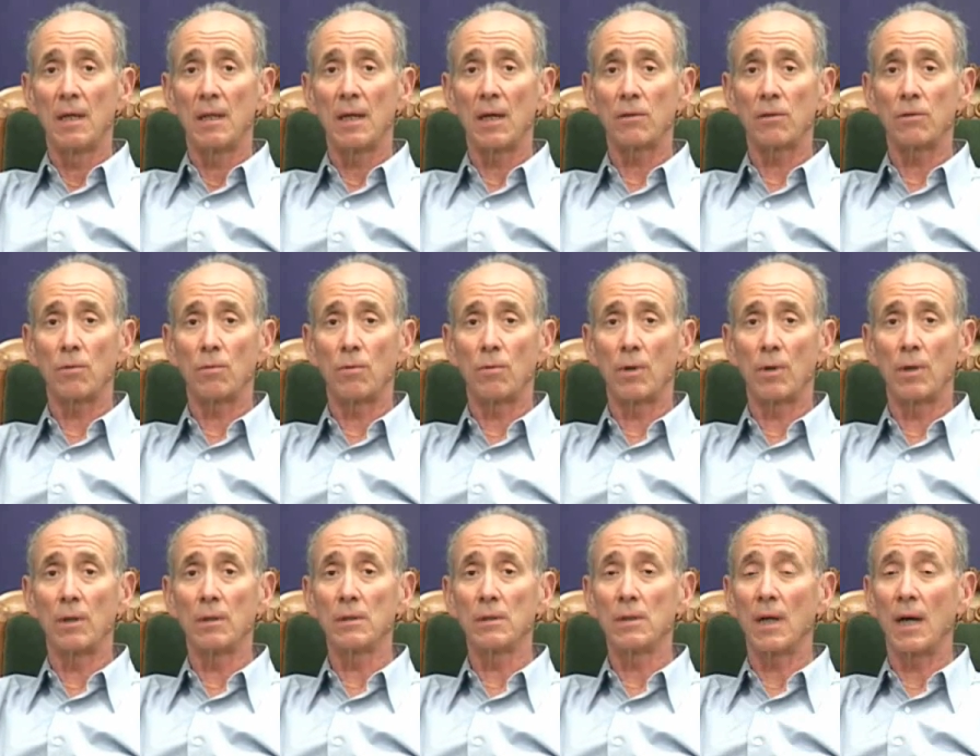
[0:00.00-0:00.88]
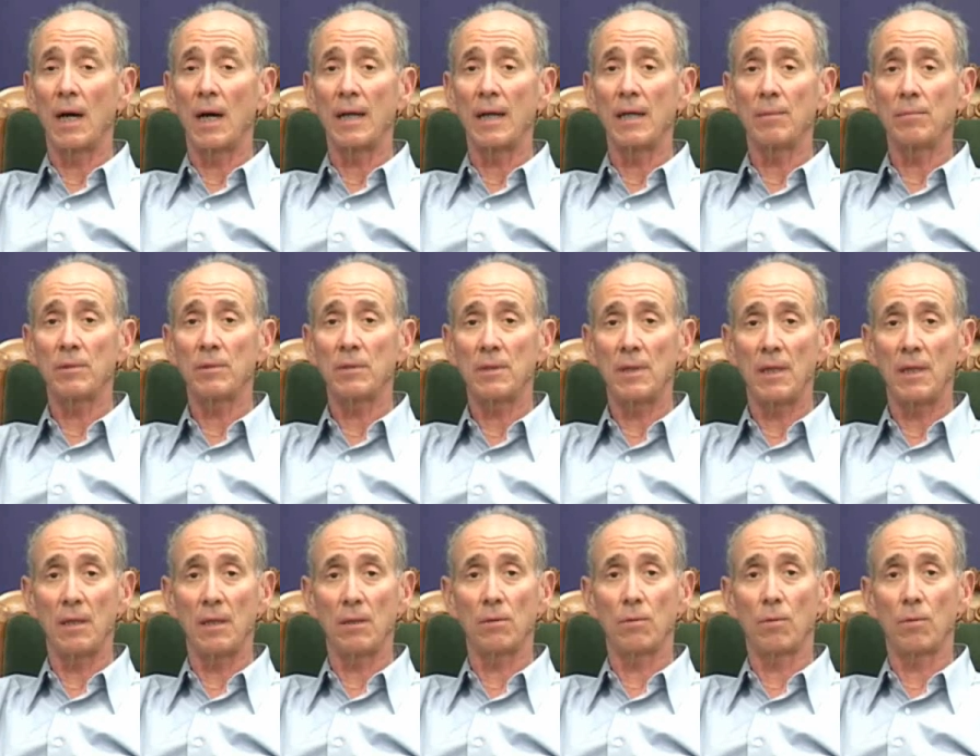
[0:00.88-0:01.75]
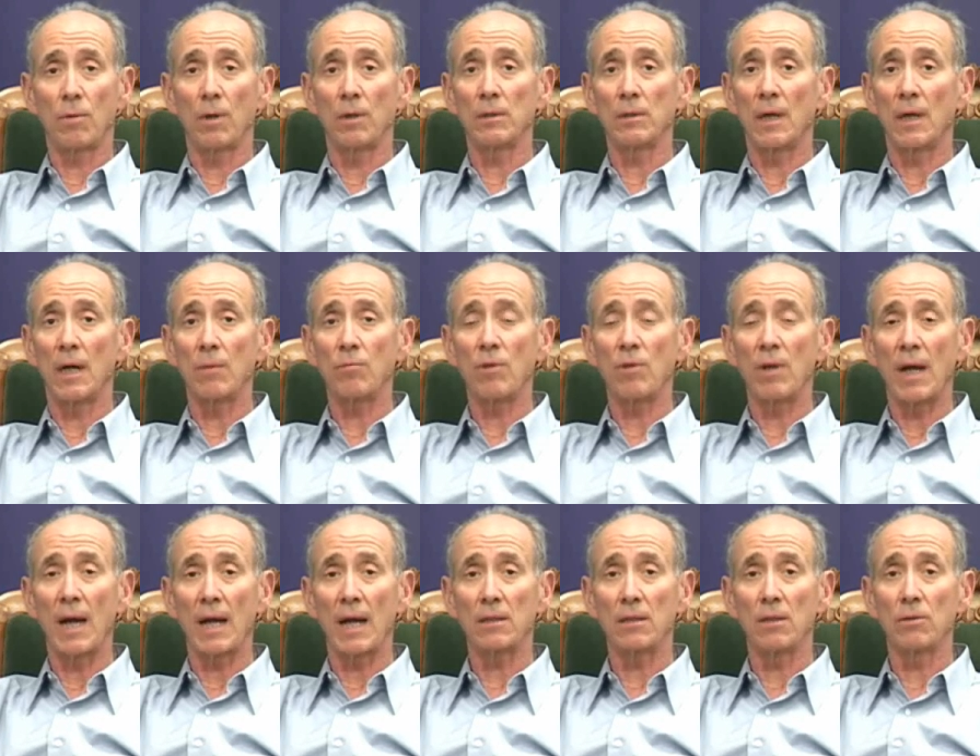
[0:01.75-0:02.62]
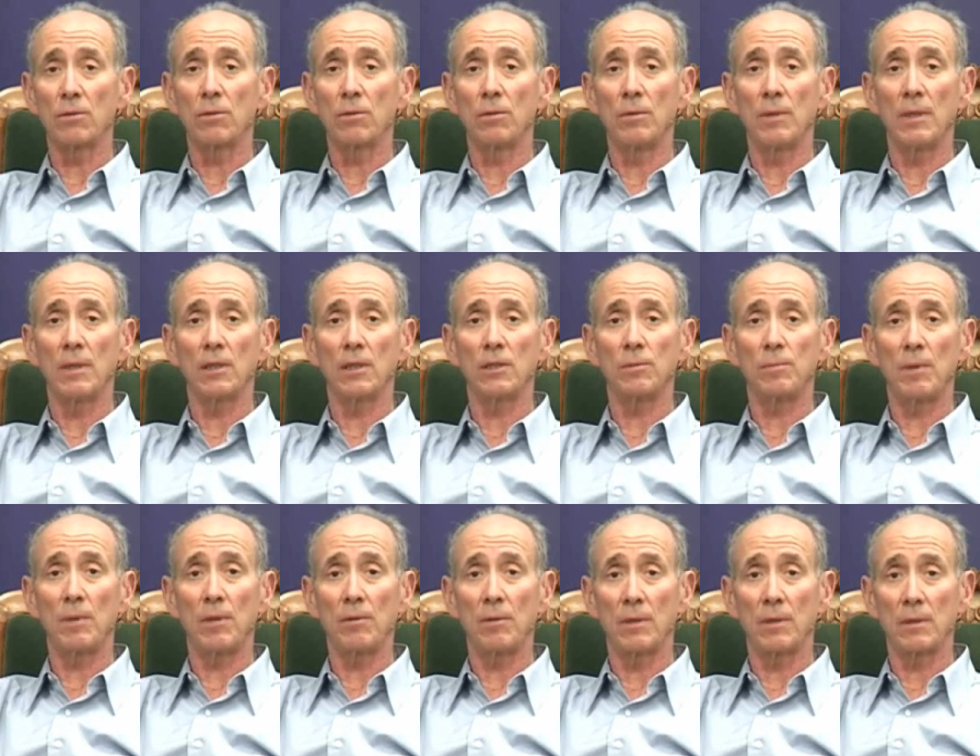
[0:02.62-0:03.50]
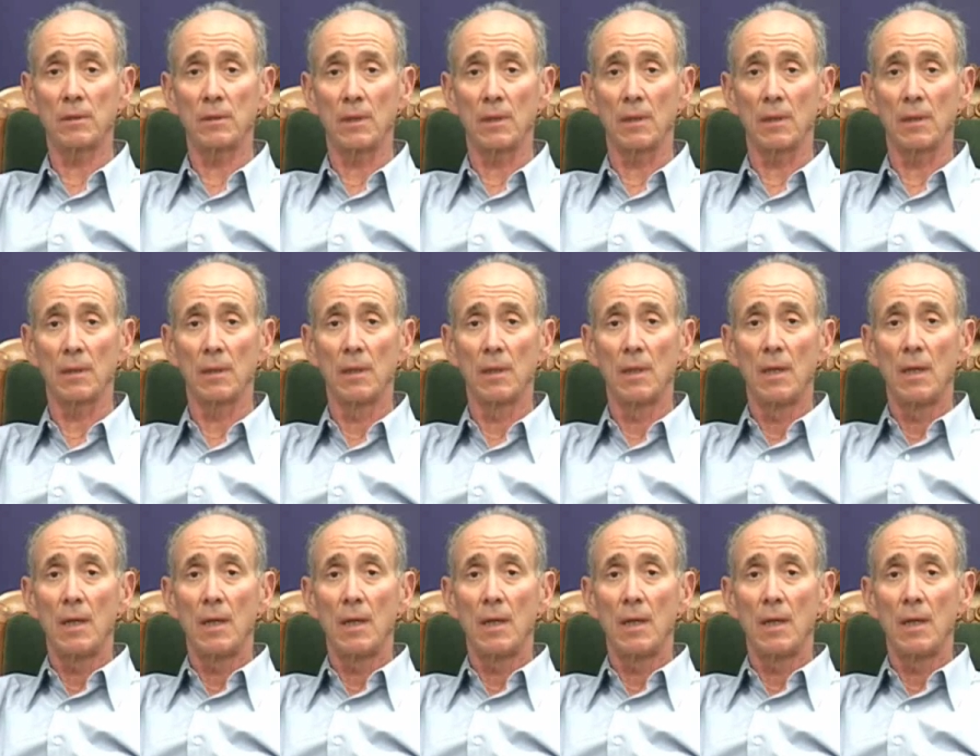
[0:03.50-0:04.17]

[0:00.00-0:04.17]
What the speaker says: that the world I am seeing, the world I'm reacting to and experiencing,